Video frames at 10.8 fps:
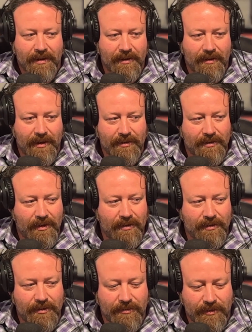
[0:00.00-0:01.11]
you know, as
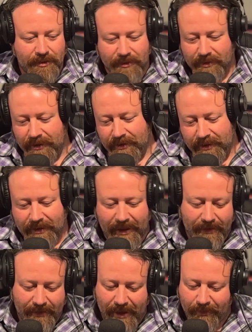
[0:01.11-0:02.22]
songs usually do, they need to
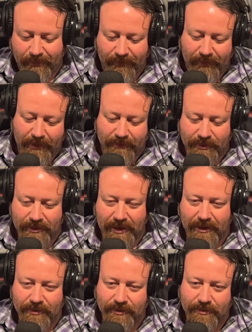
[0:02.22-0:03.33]
ebb and flow and
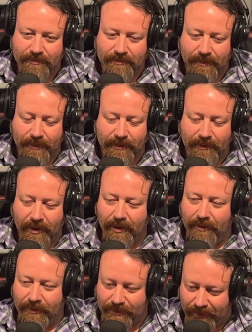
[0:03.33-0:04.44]
change. I mean, not
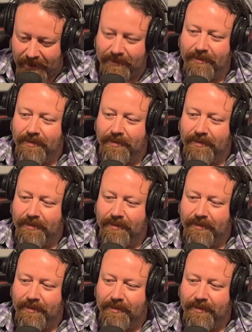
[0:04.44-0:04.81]
always, but